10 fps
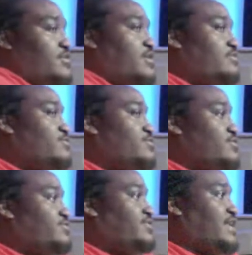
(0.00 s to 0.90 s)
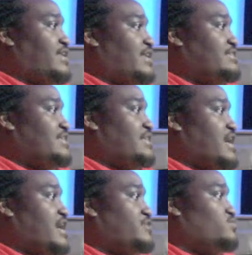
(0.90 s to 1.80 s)
you know, up north, like I said,
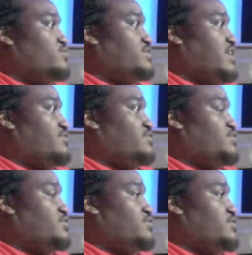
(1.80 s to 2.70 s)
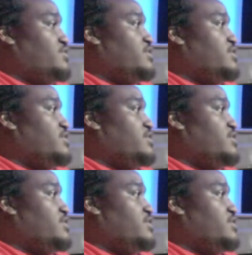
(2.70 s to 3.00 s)
Nas, Wu-Tang for sure.